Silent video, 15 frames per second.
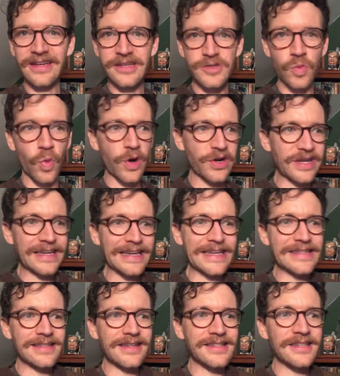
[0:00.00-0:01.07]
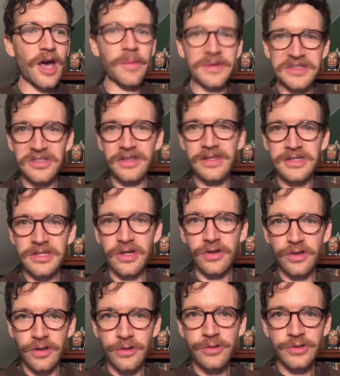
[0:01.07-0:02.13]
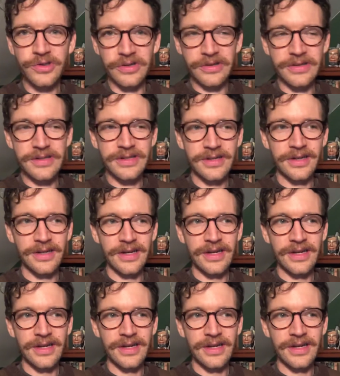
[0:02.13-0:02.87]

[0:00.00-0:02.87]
it's working, it's coming to these conclusions